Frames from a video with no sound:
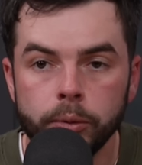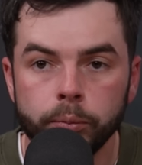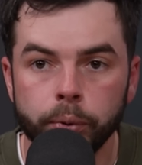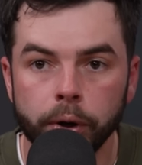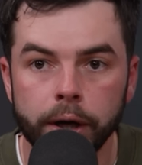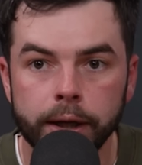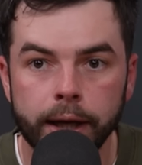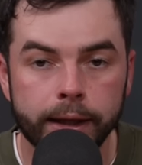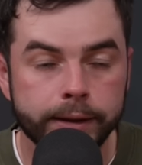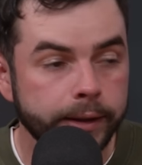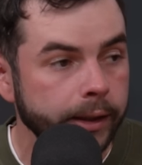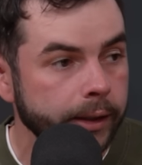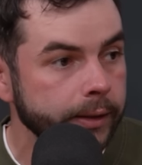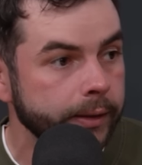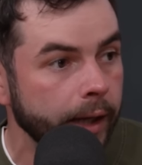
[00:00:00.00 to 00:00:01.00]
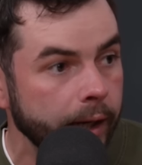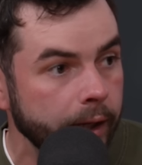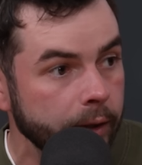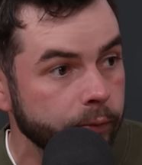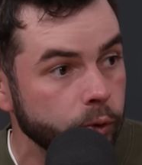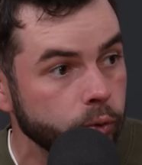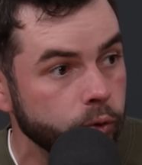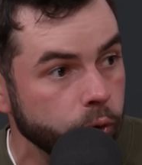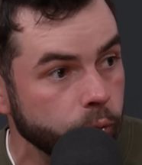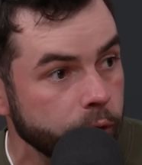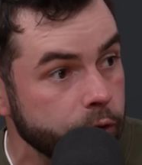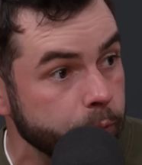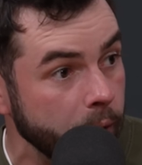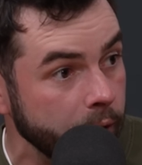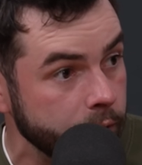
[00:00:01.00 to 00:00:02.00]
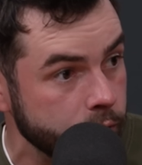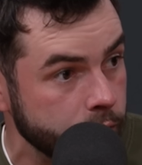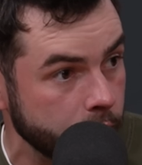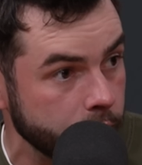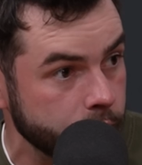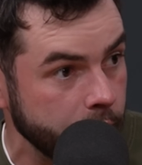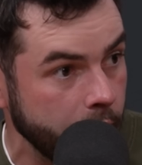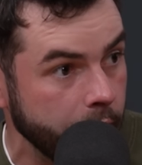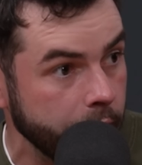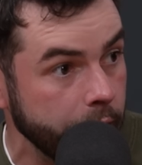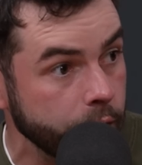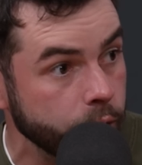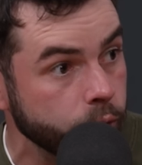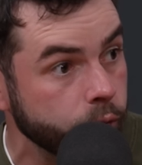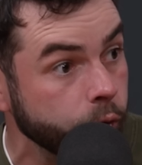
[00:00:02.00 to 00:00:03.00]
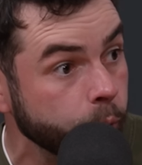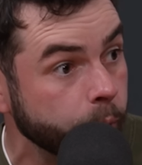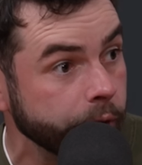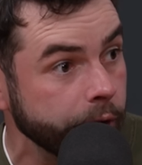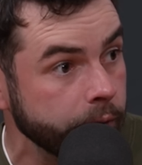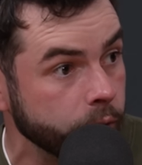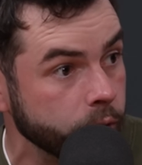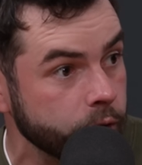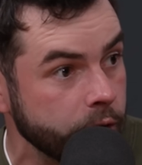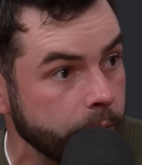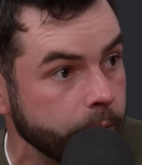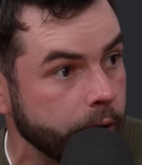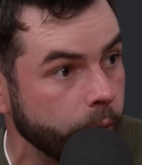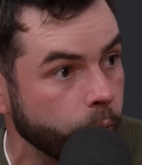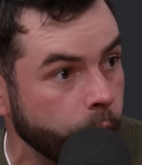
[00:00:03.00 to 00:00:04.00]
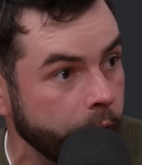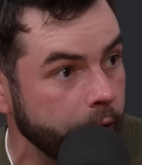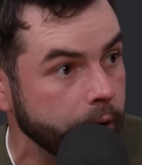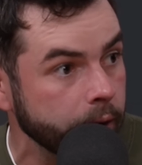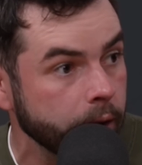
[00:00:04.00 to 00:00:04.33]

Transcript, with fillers: But at the end of the day, if you do respect each other's talent and you do believe your team can win,